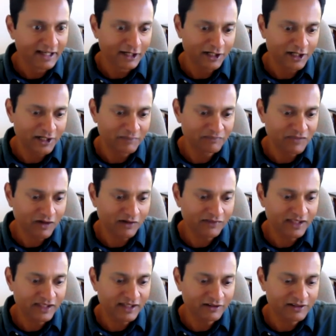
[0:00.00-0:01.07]
Um, on
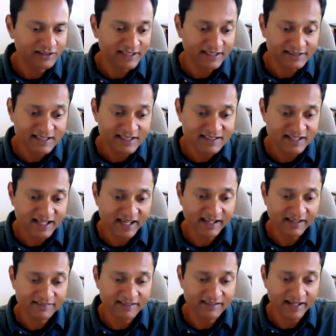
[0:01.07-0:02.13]
the on the success side,